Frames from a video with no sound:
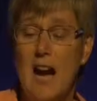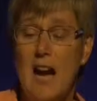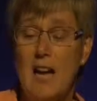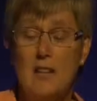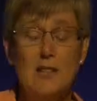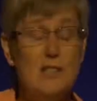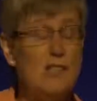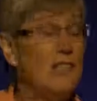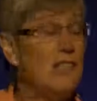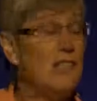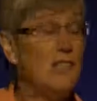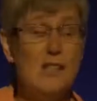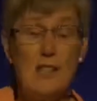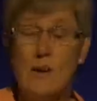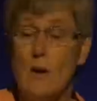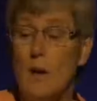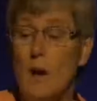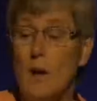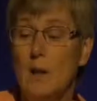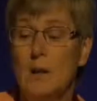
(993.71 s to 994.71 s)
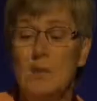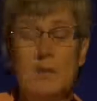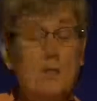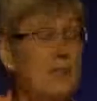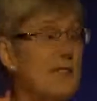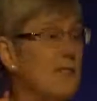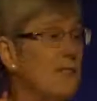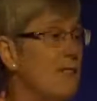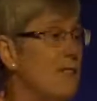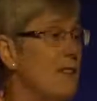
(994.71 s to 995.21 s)
you see that all of
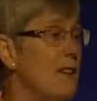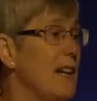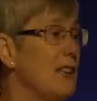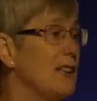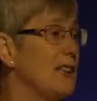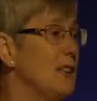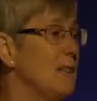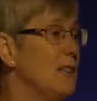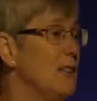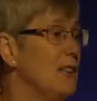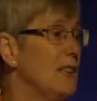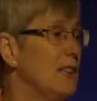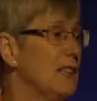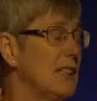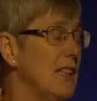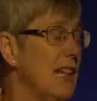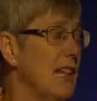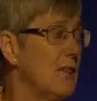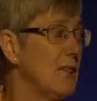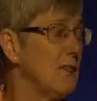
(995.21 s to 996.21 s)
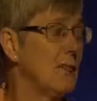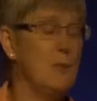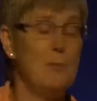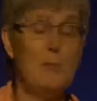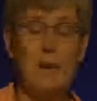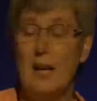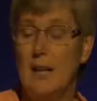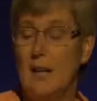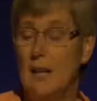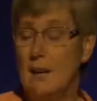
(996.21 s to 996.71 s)
these effects of GSK3
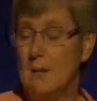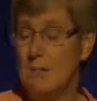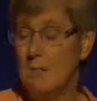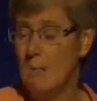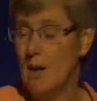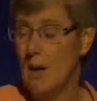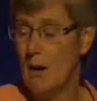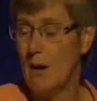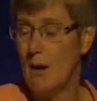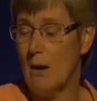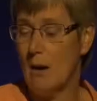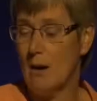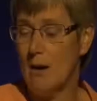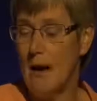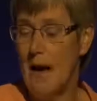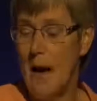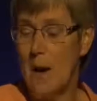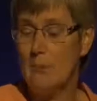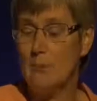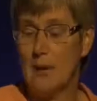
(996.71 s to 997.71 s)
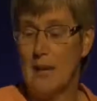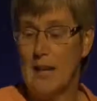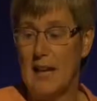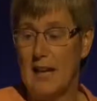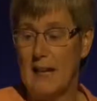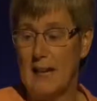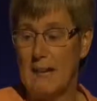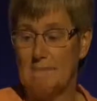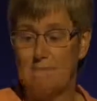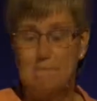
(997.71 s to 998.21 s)
beta are
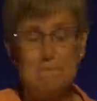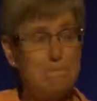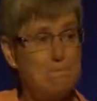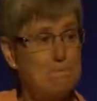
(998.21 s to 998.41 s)
abrogated.